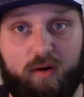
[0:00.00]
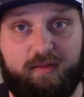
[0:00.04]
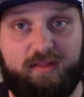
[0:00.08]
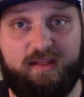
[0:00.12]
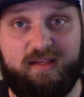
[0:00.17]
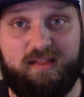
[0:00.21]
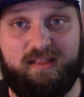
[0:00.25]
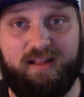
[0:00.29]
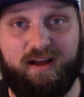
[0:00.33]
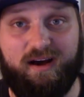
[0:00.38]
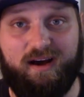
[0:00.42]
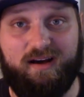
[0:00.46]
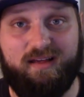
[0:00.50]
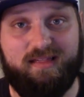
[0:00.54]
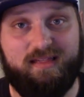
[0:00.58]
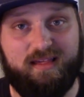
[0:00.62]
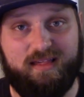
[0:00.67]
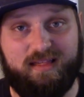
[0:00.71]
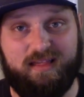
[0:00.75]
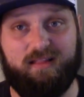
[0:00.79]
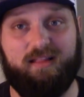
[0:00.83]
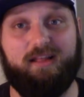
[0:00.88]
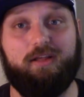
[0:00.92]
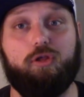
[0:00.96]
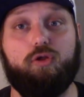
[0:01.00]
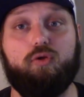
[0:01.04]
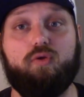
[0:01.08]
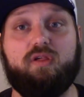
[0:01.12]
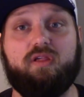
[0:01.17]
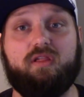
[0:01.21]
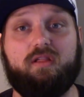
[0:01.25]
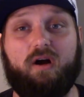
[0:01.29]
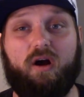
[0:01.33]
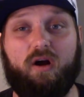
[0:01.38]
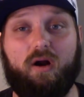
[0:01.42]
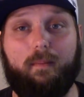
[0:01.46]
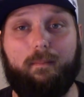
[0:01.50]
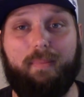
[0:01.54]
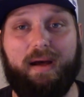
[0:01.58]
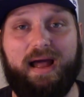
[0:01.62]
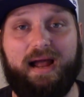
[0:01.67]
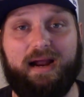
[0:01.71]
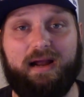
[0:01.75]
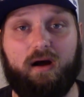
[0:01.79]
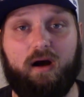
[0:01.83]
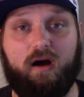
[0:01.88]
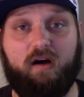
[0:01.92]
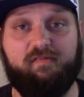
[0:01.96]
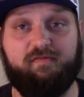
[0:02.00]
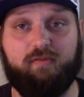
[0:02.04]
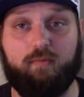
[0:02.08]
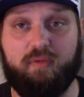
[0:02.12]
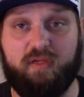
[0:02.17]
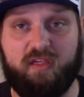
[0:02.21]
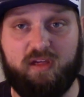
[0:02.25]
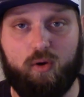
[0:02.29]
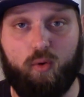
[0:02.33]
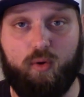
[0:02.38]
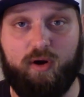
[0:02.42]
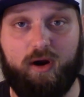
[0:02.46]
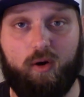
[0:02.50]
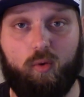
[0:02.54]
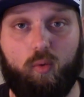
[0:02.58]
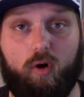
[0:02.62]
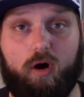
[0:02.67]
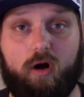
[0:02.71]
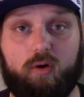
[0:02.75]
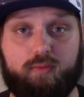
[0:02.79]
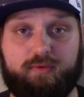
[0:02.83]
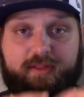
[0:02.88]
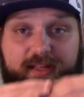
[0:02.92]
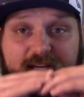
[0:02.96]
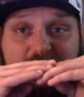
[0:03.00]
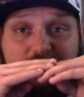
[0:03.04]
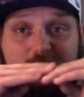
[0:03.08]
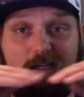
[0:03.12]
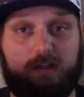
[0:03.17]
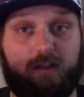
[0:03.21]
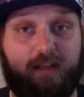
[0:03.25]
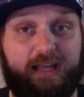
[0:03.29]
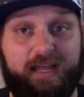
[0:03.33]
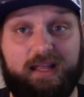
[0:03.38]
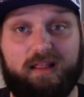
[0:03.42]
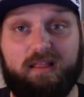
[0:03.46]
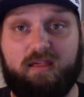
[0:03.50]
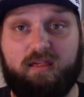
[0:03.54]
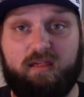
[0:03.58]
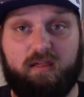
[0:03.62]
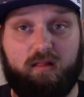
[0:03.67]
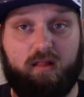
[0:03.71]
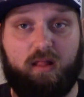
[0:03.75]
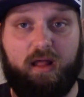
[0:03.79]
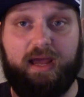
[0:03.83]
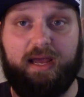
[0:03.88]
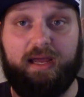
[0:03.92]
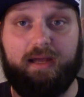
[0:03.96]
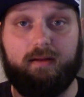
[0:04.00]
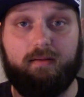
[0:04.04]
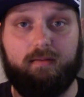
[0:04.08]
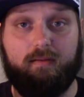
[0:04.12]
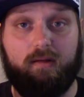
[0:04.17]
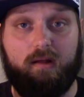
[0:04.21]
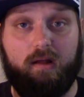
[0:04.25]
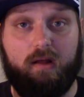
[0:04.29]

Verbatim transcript: What this does is it lets you start back off from square one with a clean slate,